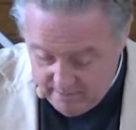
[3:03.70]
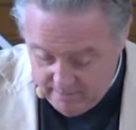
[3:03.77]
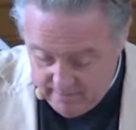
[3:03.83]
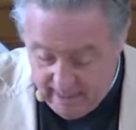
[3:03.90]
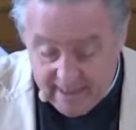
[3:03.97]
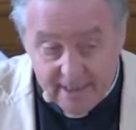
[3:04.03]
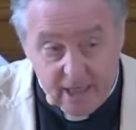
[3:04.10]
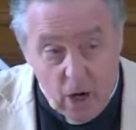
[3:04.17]

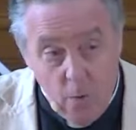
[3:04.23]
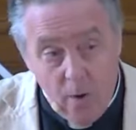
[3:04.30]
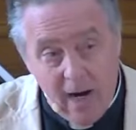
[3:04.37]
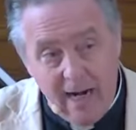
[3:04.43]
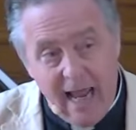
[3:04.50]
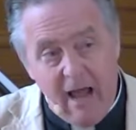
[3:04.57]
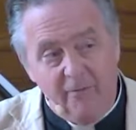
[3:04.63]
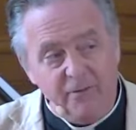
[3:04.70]
And so we're
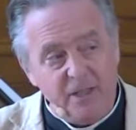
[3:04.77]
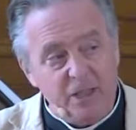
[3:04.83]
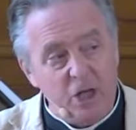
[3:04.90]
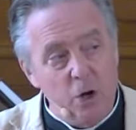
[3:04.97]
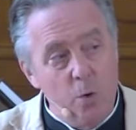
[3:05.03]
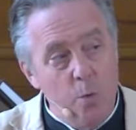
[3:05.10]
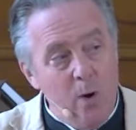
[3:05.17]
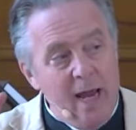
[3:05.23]
left
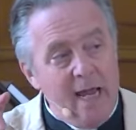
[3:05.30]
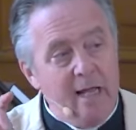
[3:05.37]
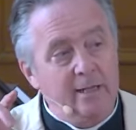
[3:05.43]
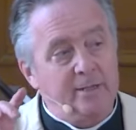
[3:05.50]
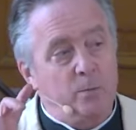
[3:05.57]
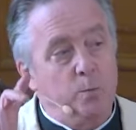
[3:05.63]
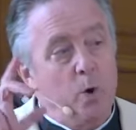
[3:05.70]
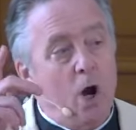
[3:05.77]
to
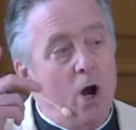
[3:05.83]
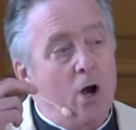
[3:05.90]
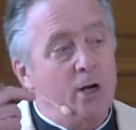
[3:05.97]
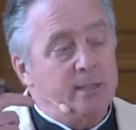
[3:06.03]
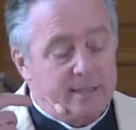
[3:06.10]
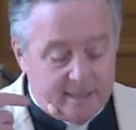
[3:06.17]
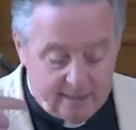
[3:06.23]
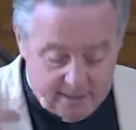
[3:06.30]
wield
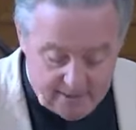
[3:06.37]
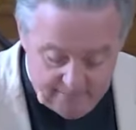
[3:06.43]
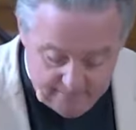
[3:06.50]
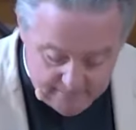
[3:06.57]
words